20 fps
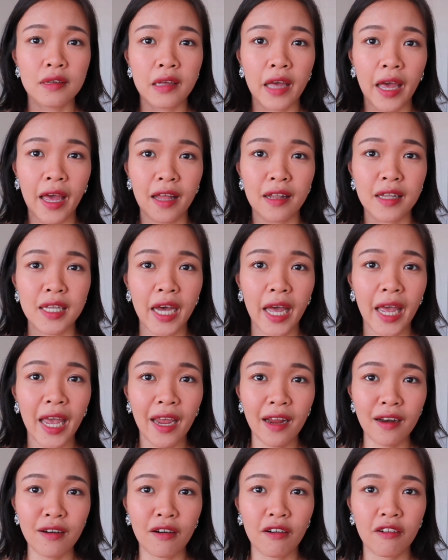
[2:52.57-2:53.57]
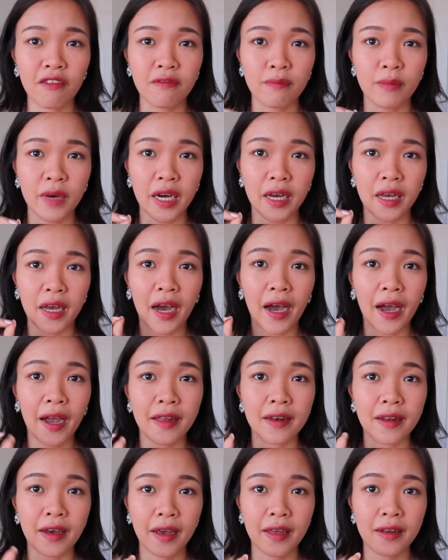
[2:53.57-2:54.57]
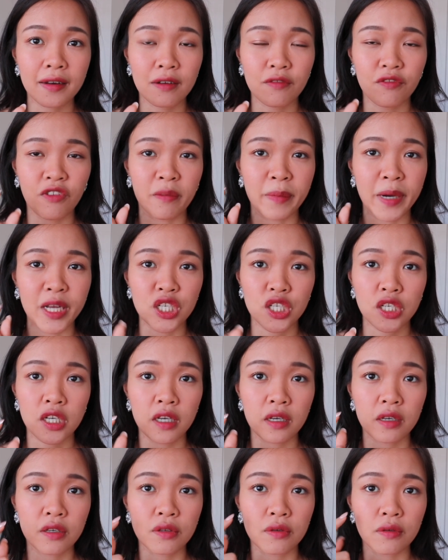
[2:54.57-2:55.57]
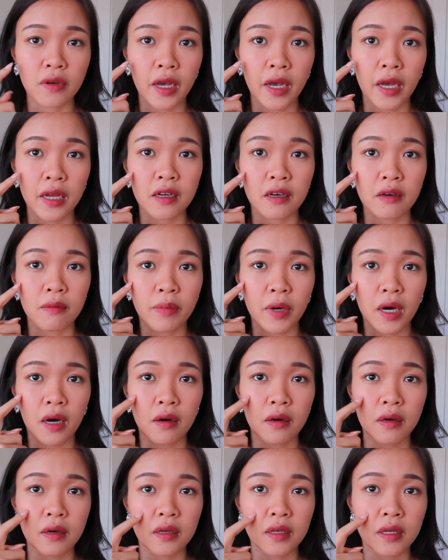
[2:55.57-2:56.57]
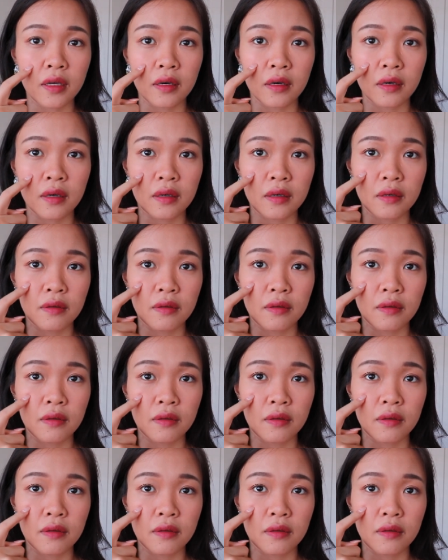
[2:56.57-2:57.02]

And the end of my highlight for my cheek should end about here.